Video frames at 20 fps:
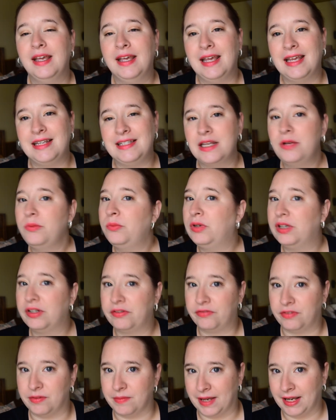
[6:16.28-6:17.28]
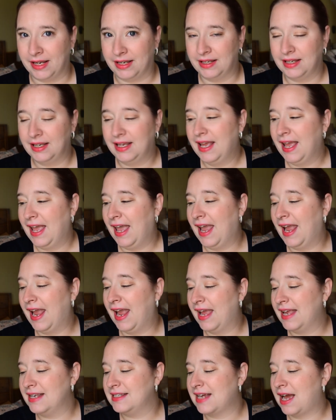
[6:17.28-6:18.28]
It didn't work for me,
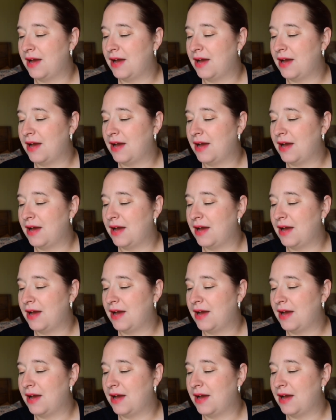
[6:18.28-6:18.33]
and